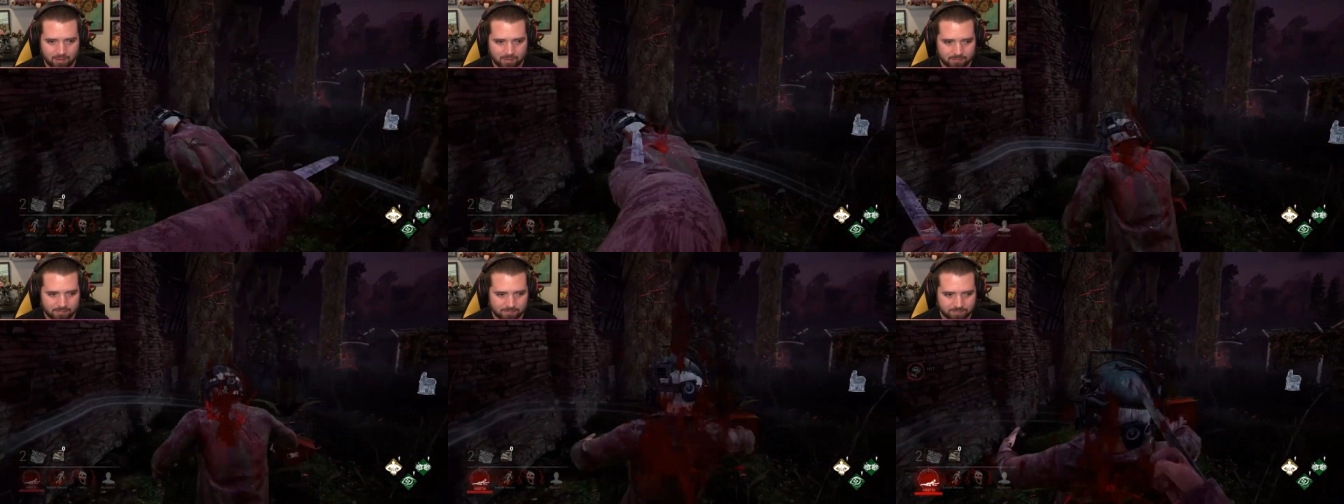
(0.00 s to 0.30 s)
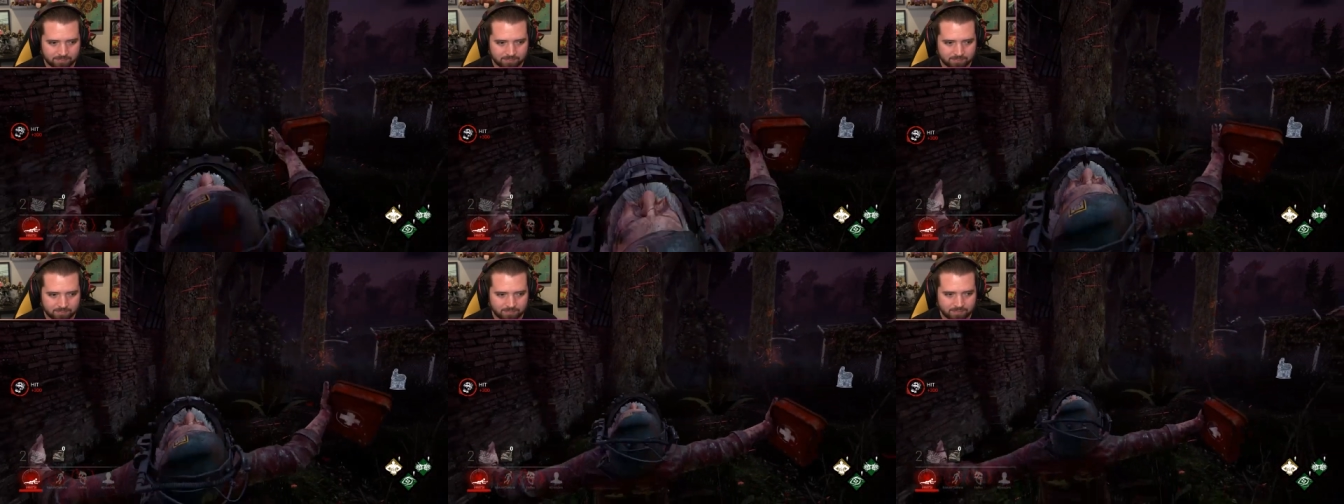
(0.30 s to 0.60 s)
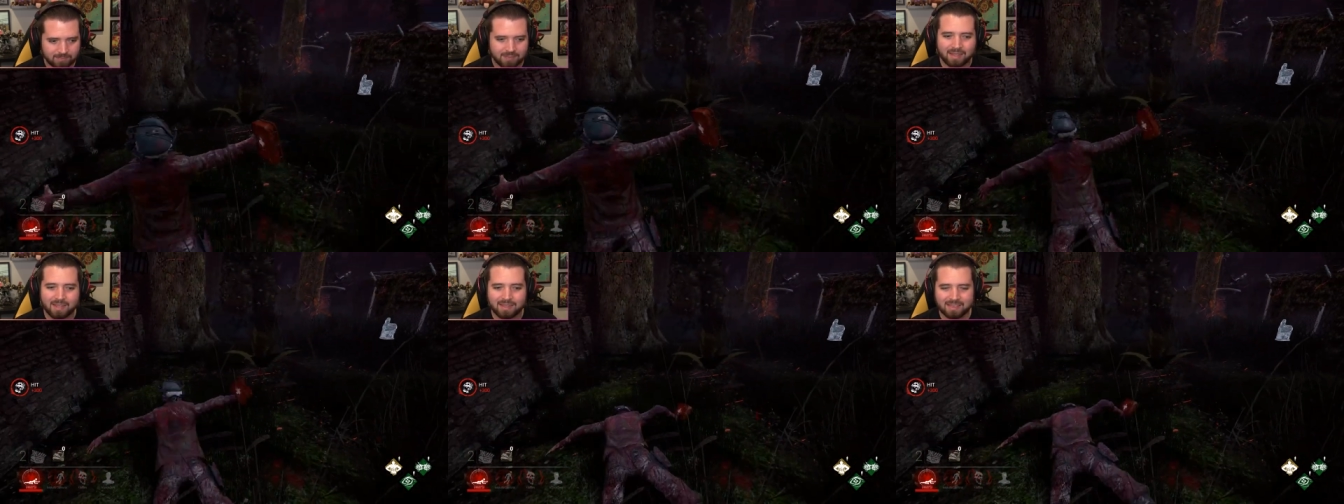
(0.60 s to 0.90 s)
Uh,
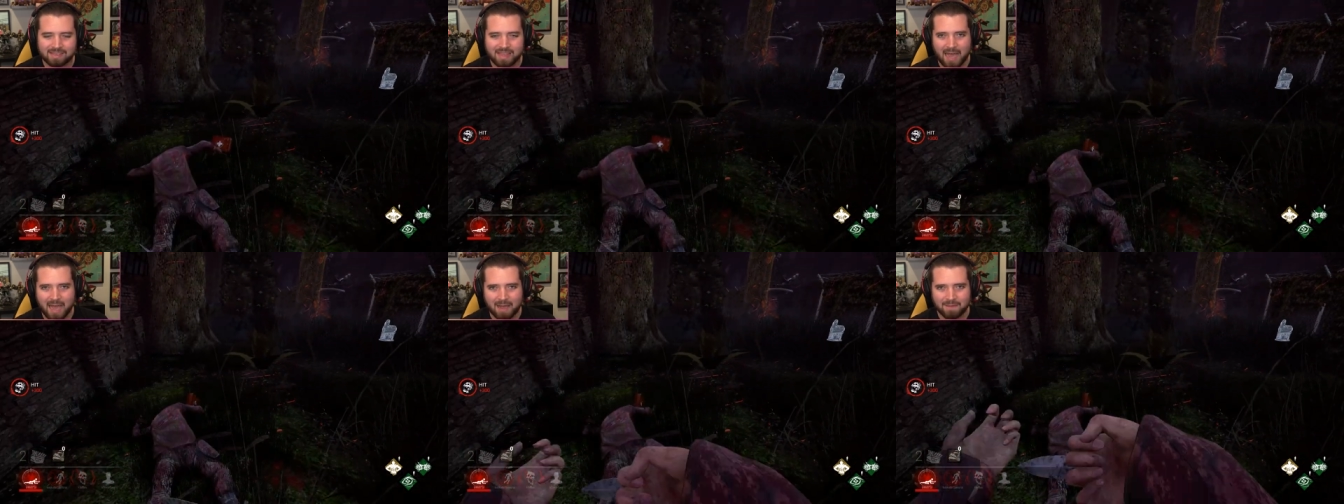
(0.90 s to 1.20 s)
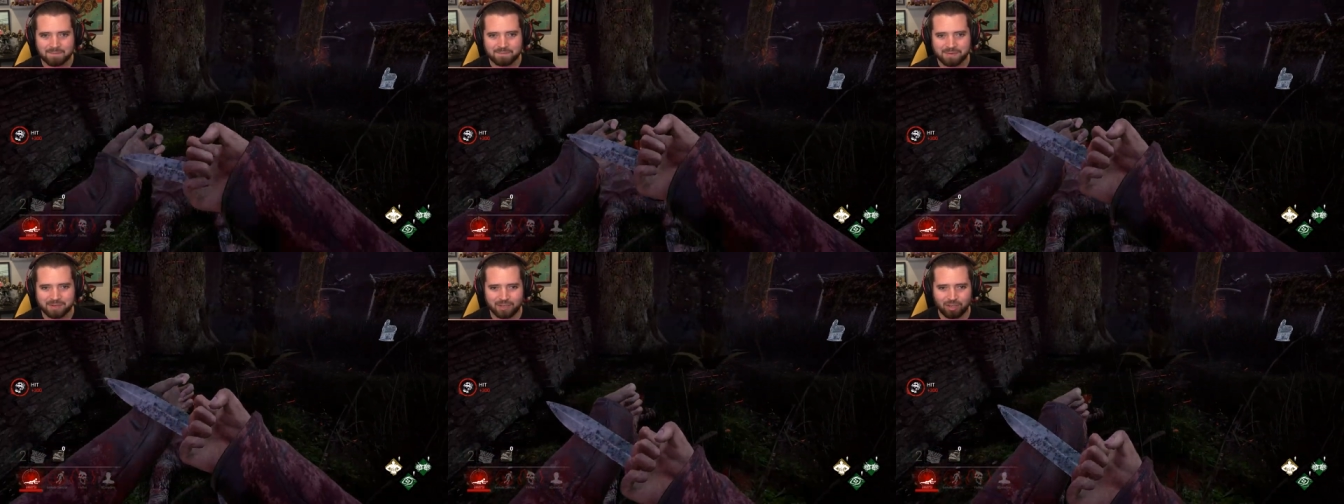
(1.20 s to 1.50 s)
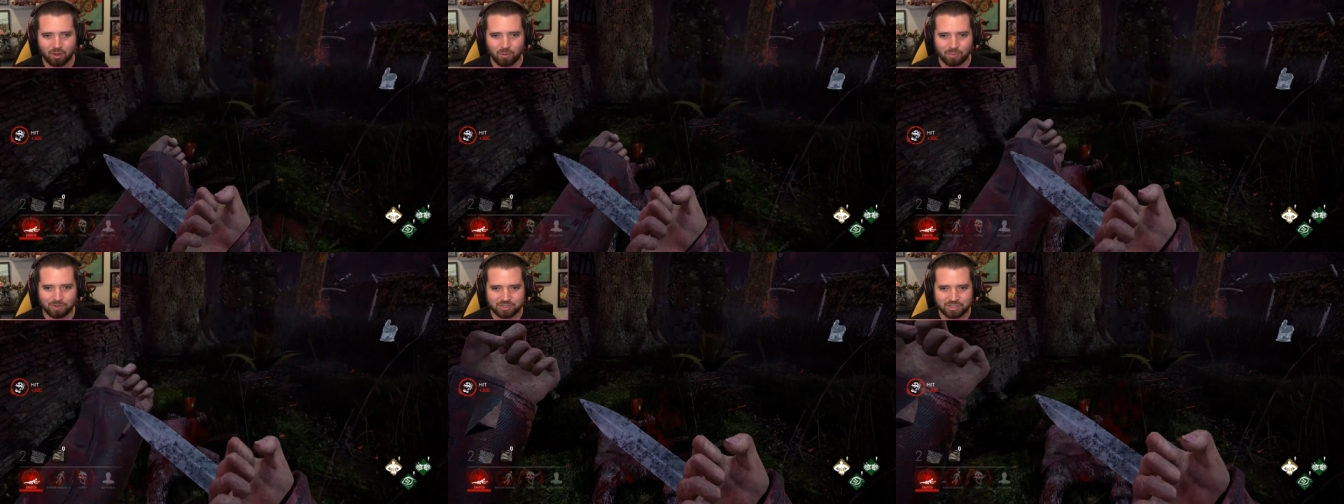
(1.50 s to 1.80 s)
that
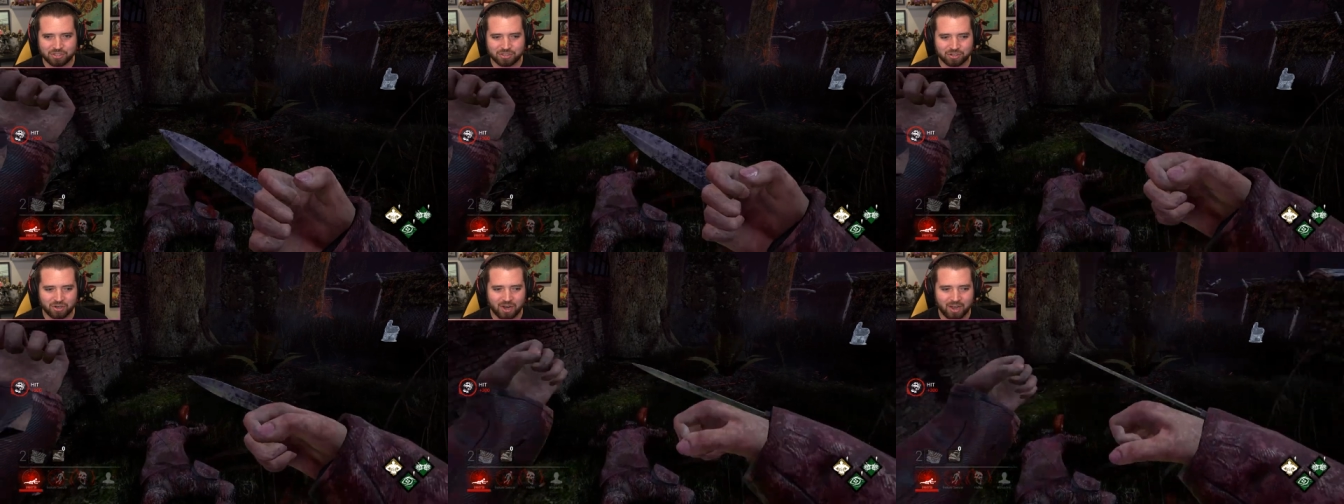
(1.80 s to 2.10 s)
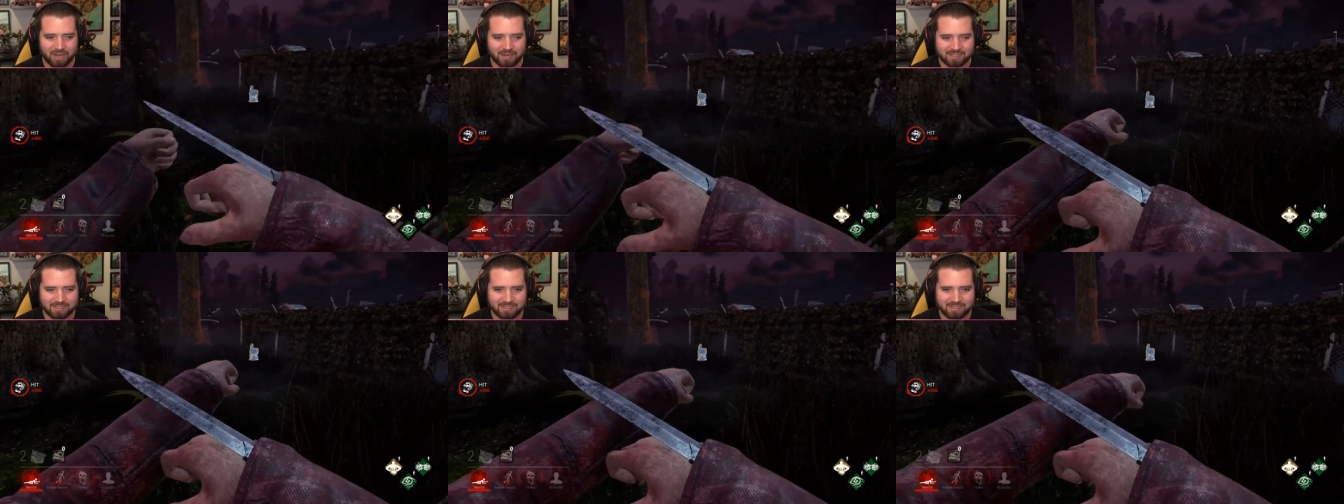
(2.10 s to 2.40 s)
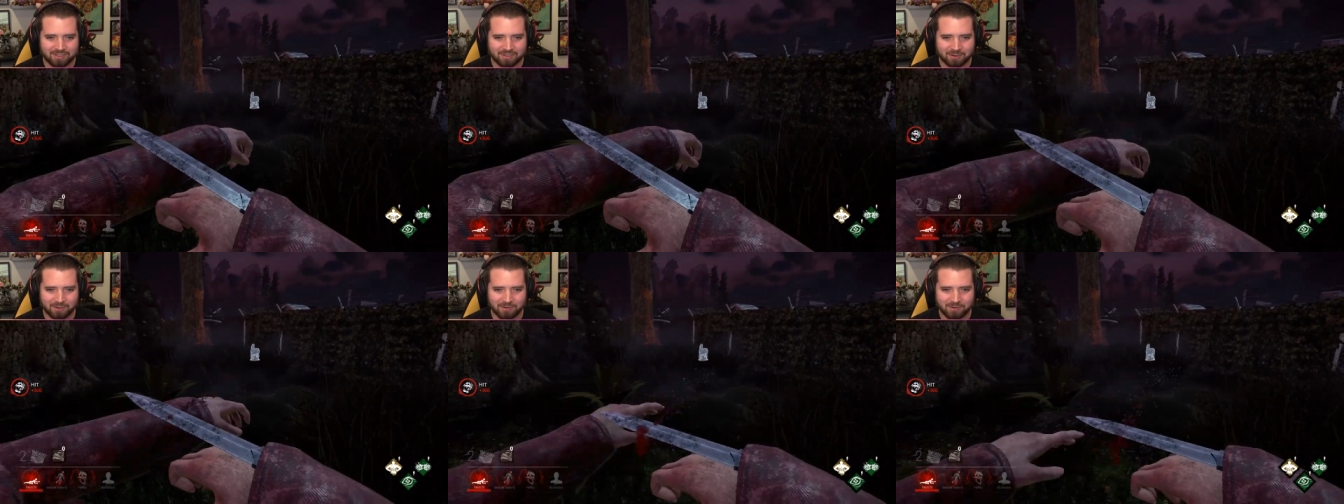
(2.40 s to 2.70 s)
Bill was trying
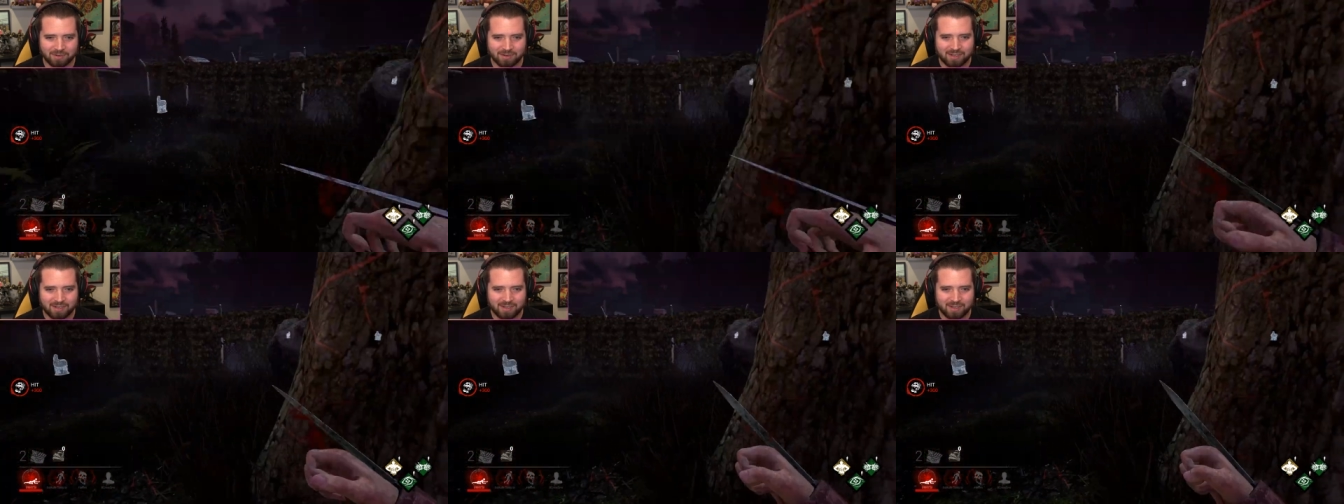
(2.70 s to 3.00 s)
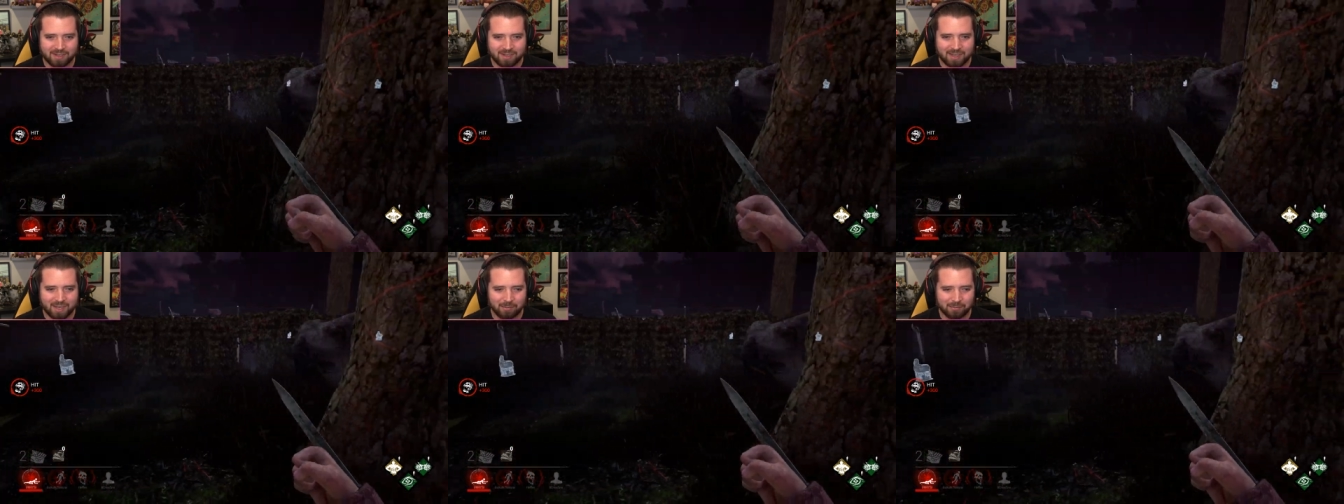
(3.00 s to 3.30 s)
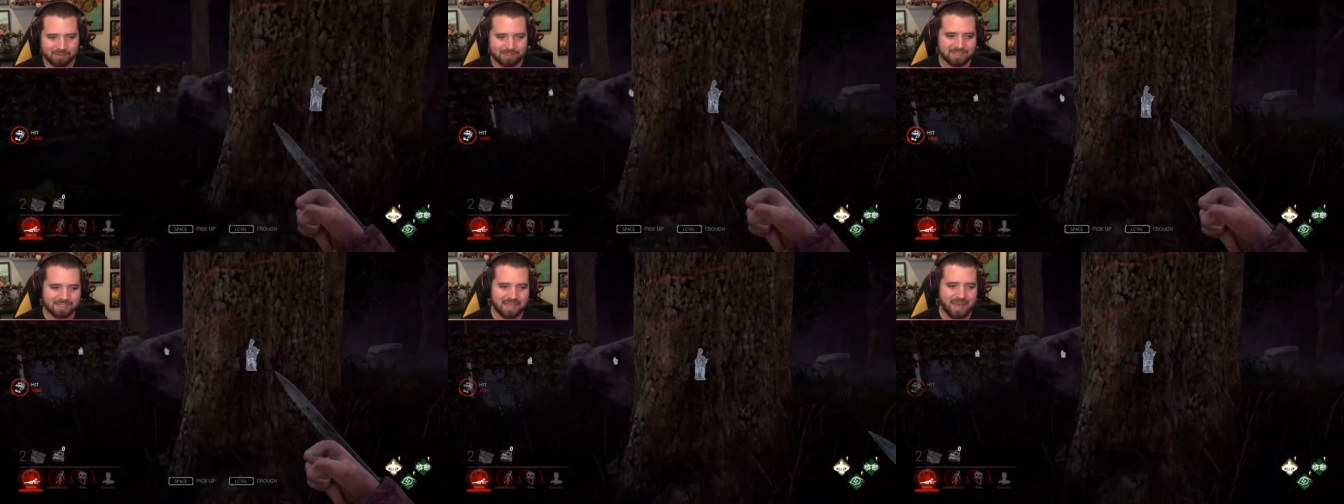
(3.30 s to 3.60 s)
to. It
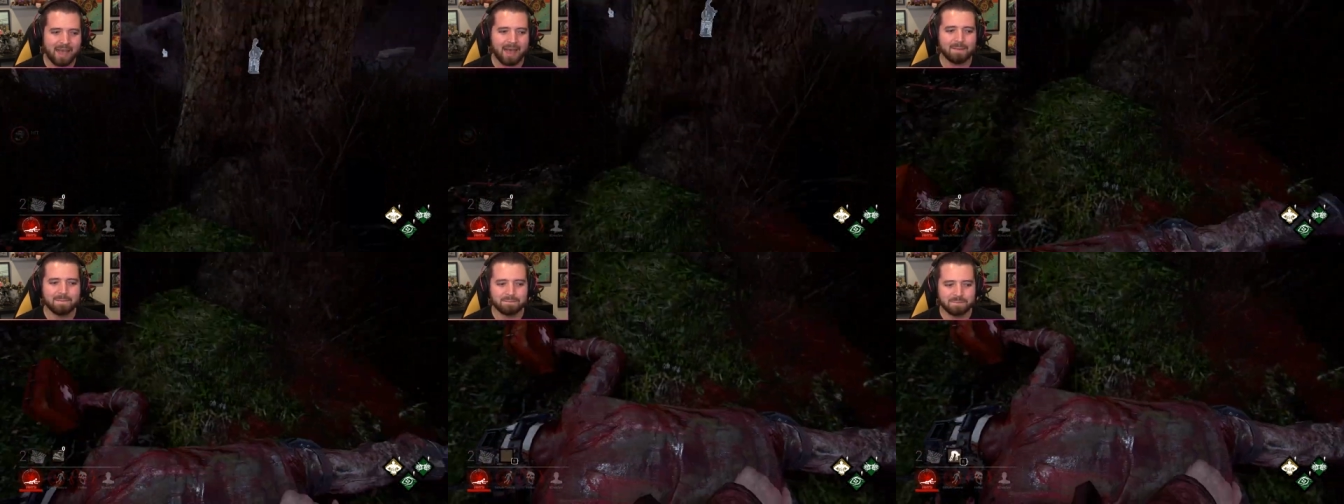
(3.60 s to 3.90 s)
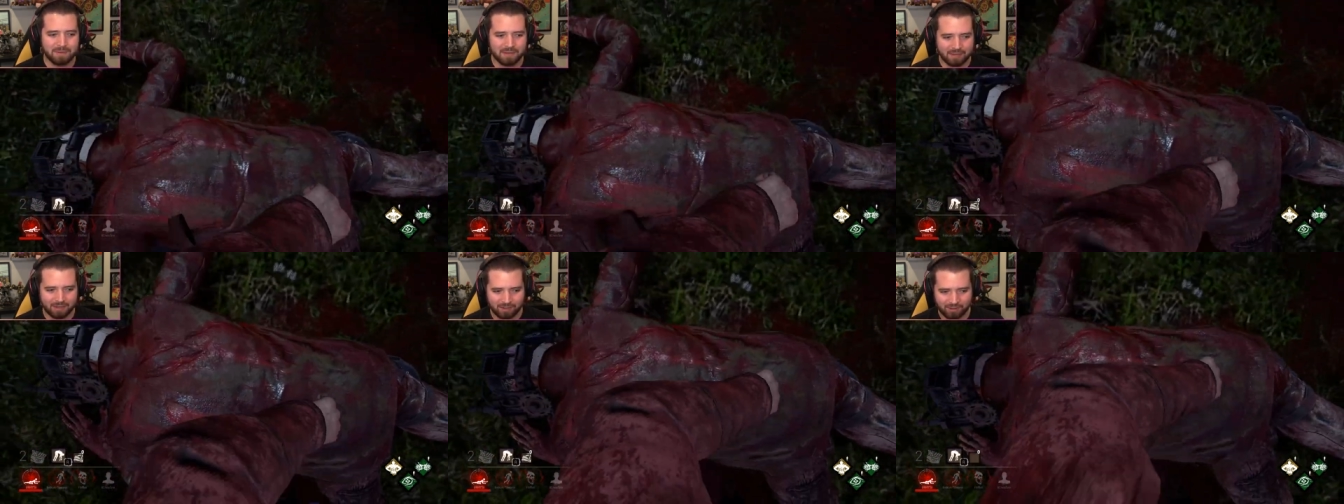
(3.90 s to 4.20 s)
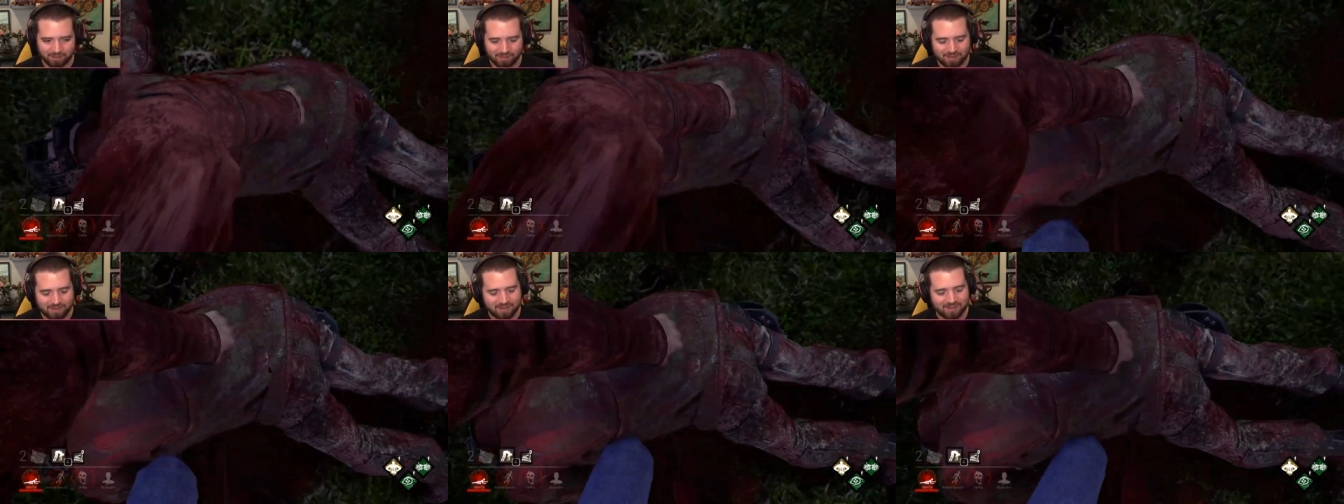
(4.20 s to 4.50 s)
was that
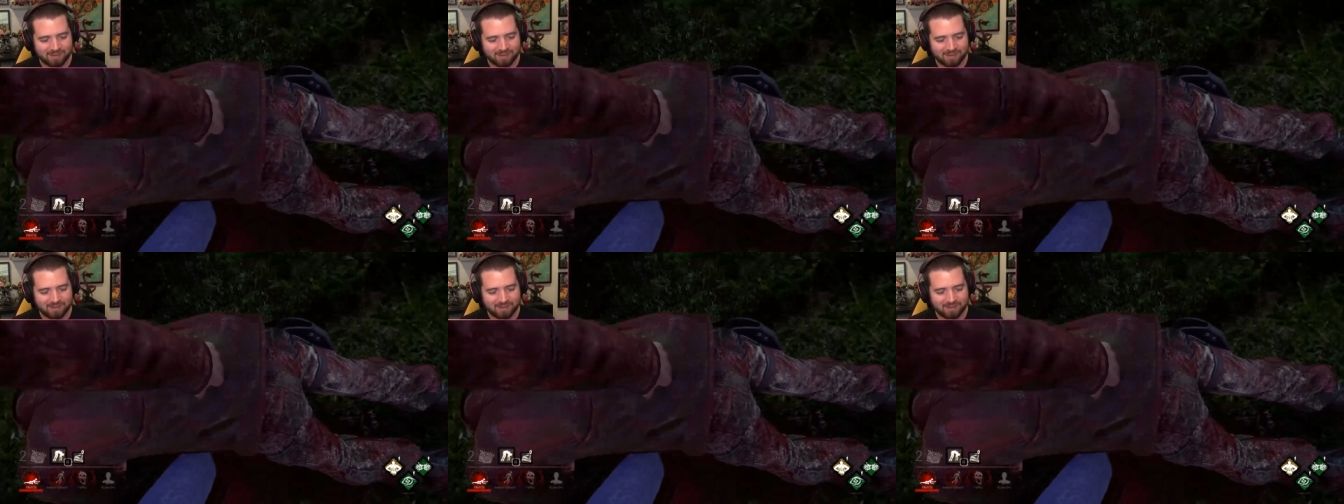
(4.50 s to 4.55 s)
Bill.